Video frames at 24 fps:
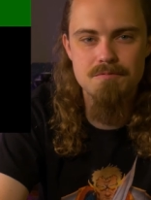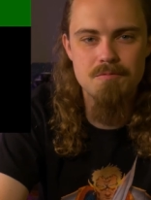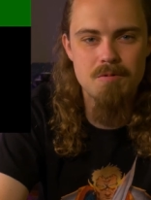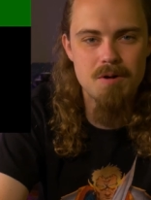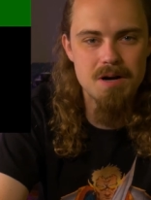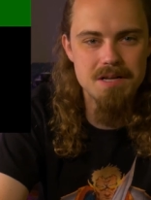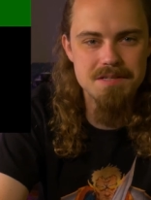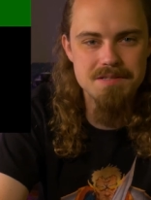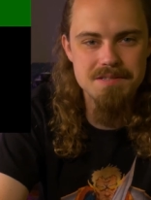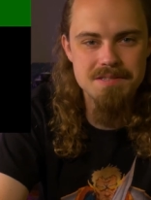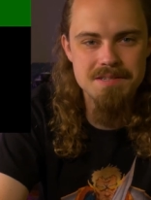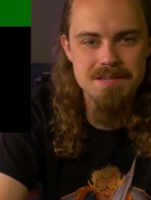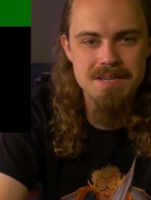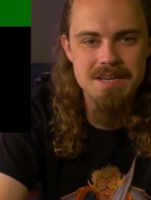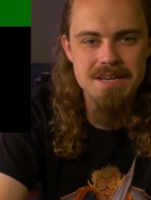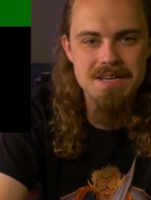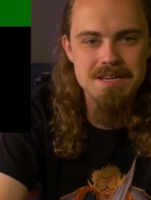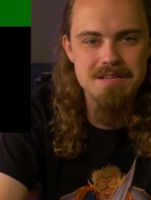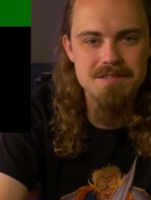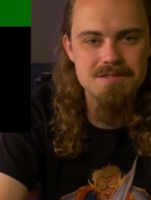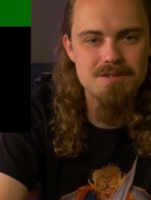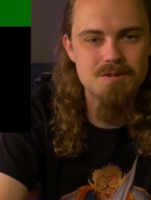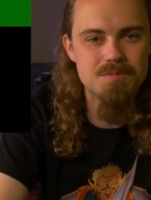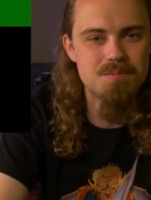ones.
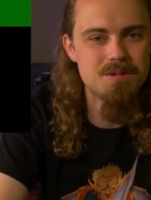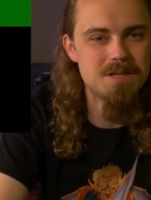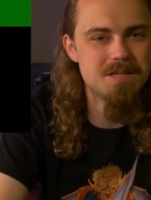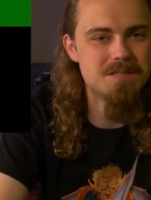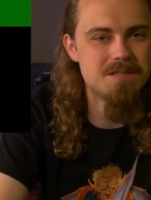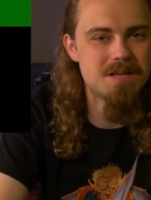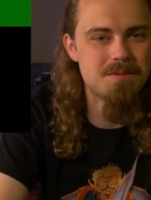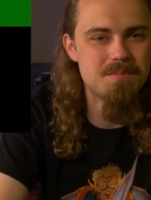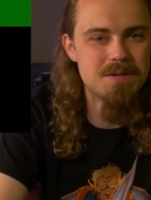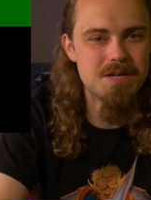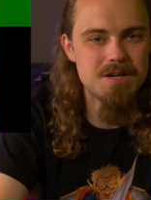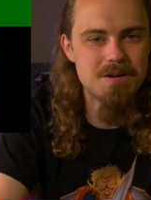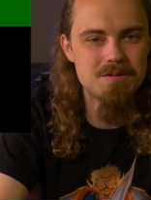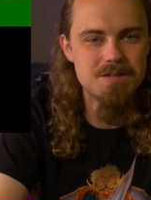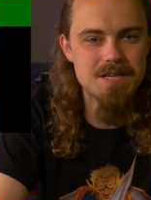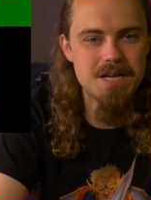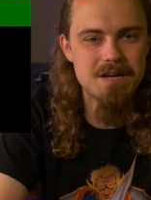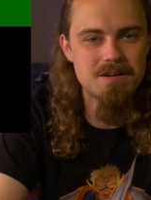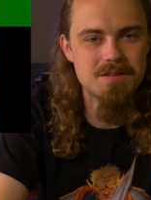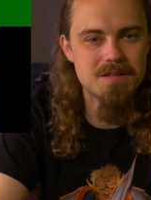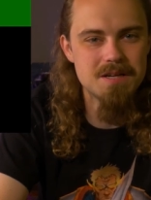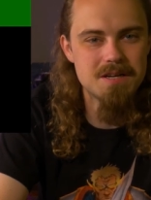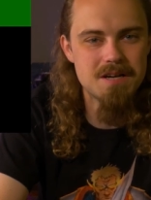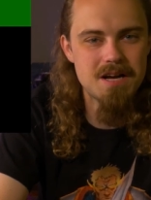So please let me know
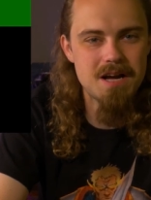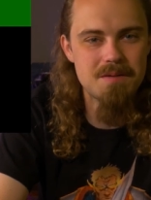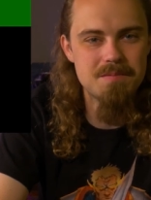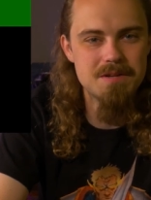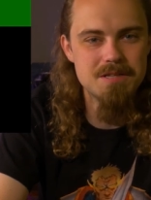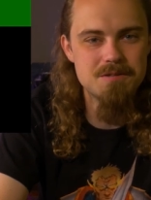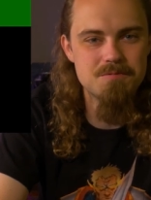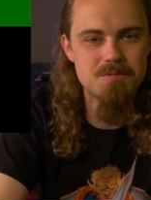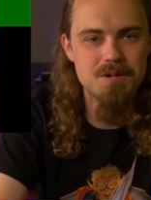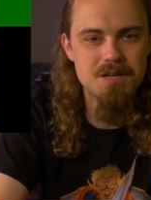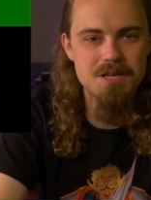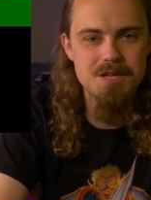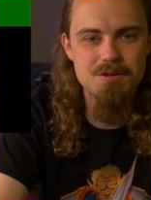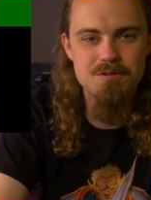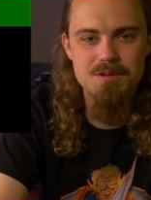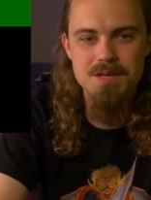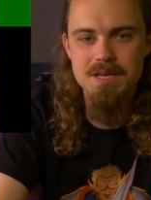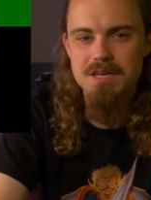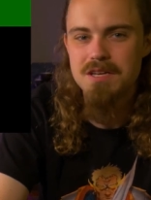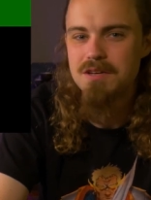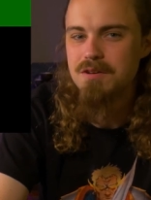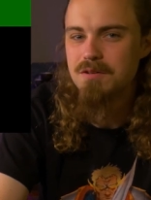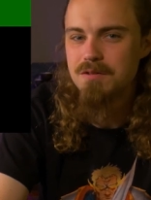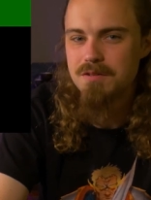down in the comments what you
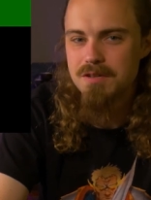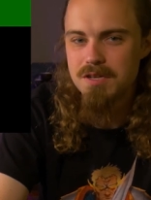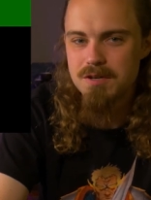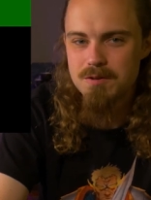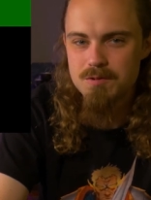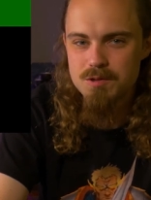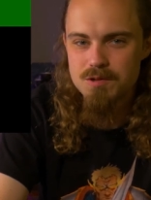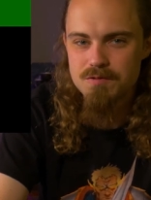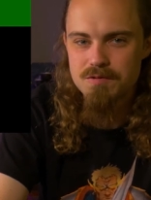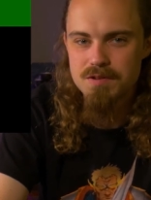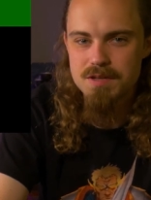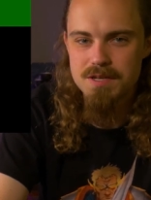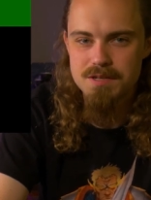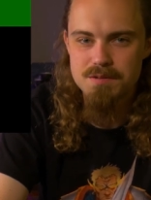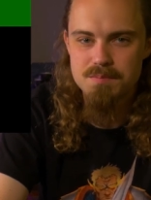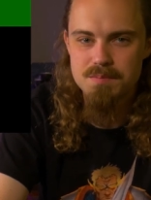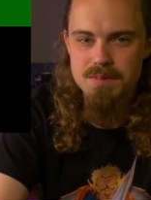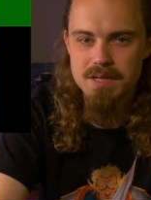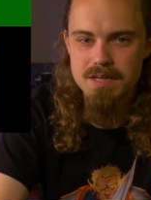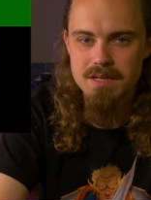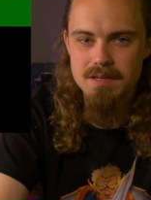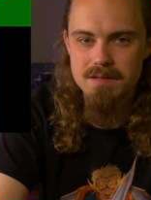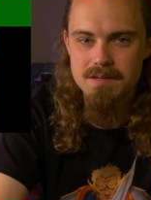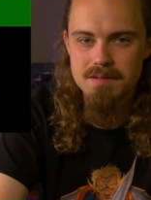think you'll use for this
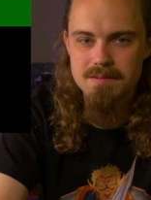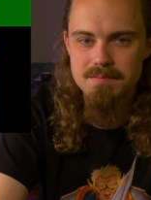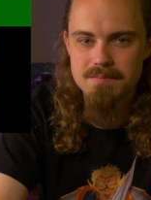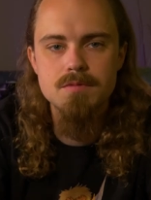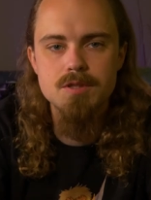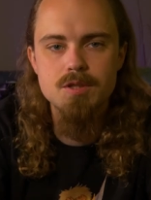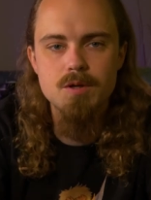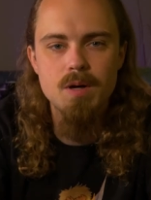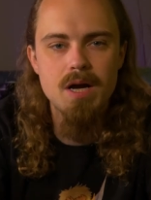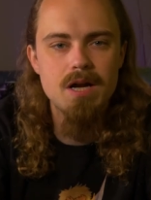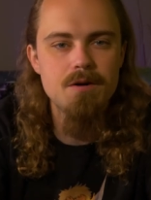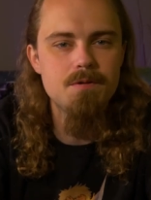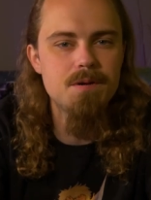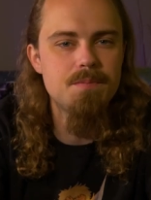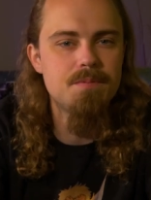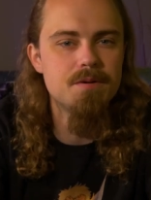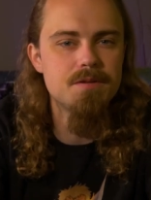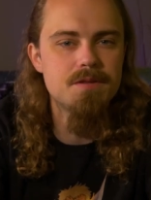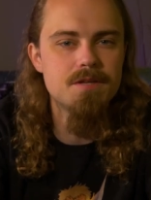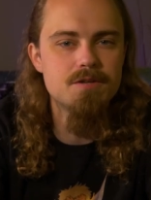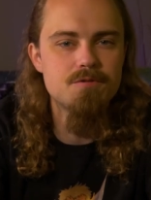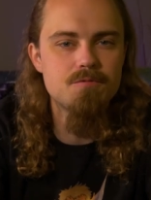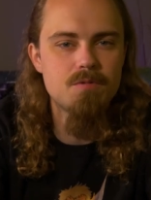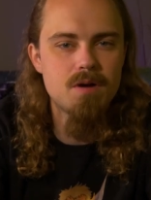build. So how do we
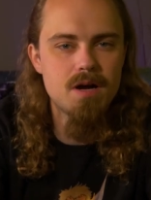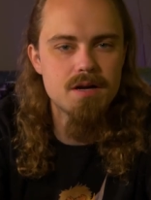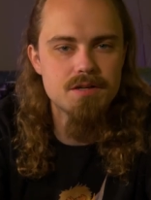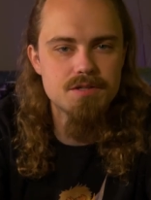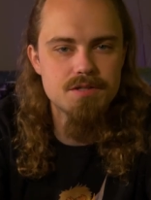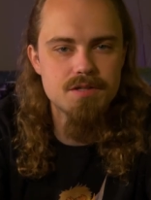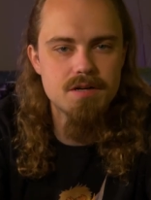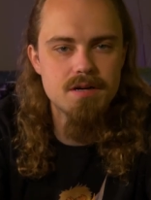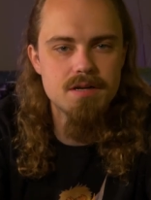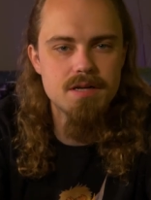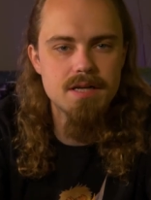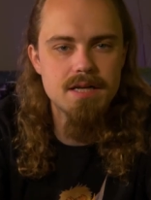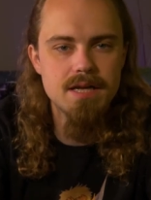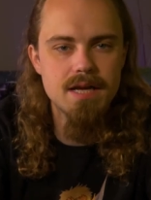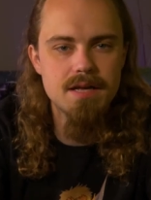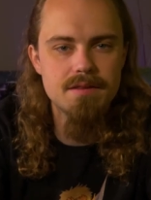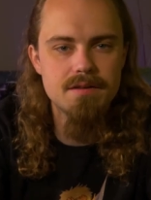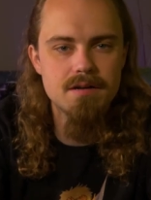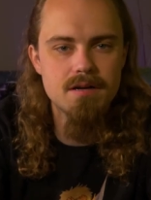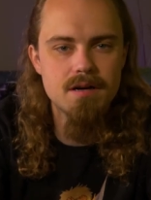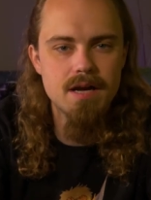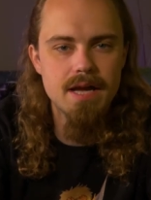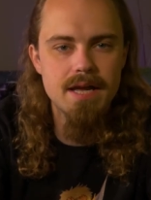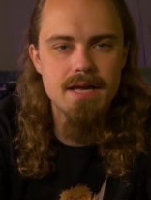put this rock star
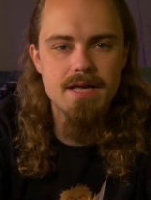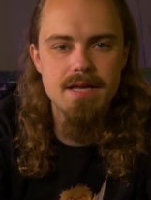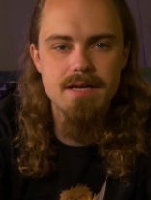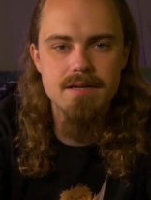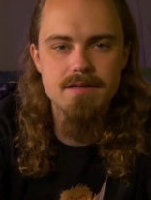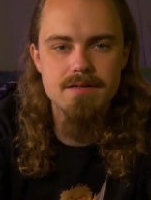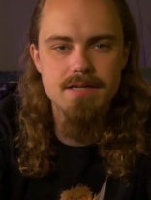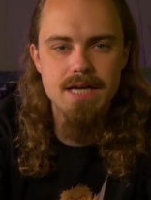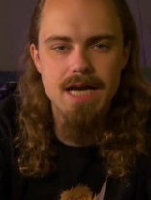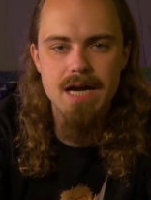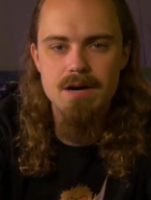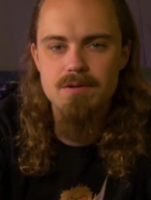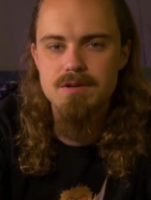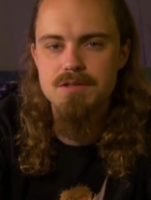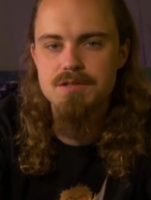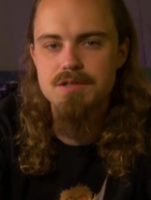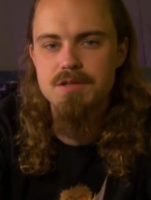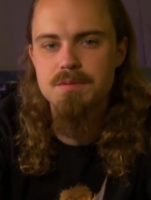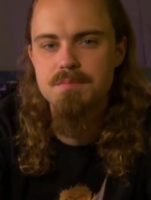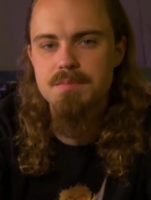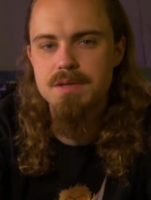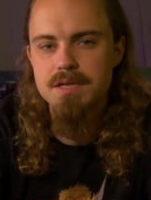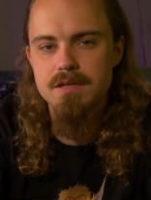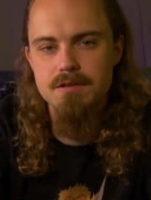together and how does
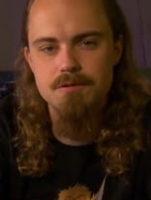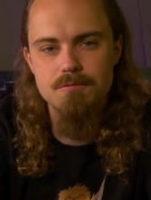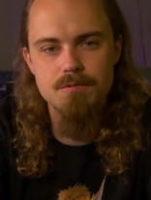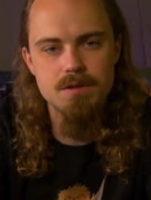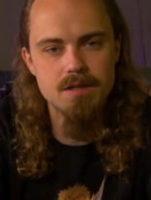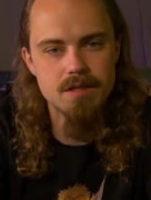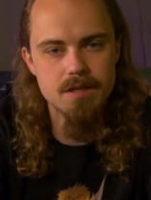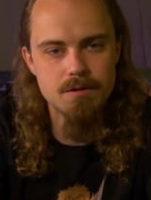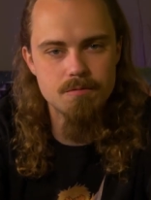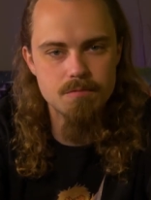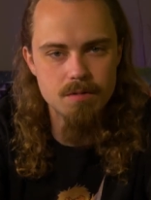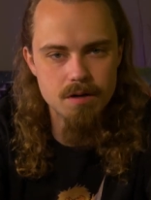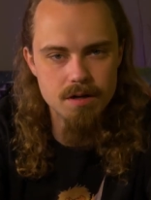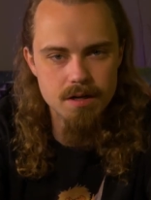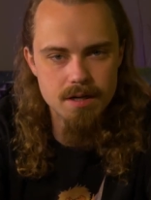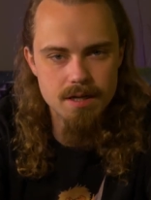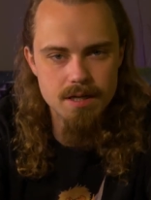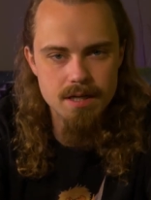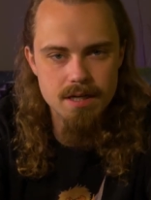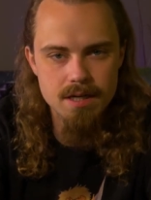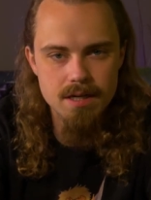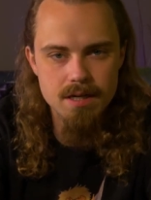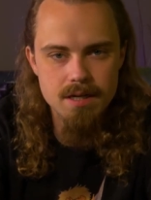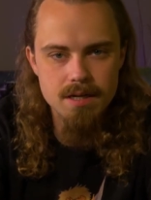the build really
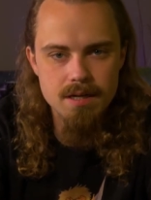work?